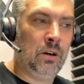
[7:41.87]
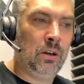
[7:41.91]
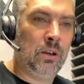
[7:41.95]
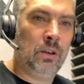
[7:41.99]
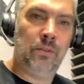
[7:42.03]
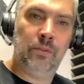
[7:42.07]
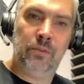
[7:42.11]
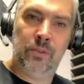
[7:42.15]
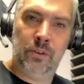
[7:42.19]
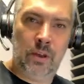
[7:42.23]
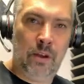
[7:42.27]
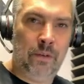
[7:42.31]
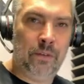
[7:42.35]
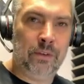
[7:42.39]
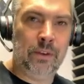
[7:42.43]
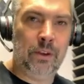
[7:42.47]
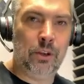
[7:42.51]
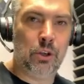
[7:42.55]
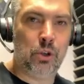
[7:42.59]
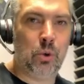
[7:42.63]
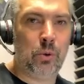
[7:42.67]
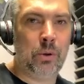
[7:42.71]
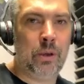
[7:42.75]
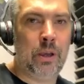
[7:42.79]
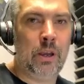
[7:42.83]
if
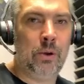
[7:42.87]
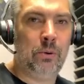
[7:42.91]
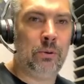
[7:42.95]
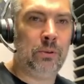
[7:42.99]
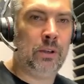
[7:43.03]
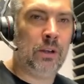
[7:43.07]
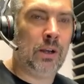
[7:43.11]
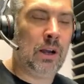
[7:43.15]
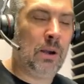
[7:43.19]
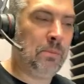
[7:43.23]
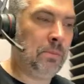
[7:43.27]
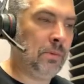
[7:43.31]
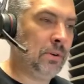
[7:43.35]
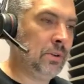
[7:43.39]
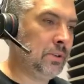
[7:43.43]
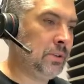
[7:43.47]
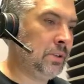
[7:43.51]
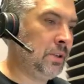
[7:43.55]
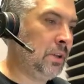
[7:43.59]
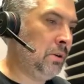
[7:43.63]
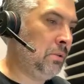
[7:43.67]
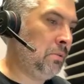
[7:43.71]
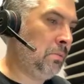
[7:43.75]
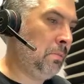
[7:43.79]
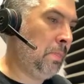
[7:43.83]
everything's okay with the cameras
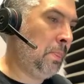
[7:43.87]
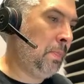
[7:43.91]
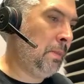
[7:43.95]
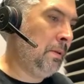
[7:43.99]
now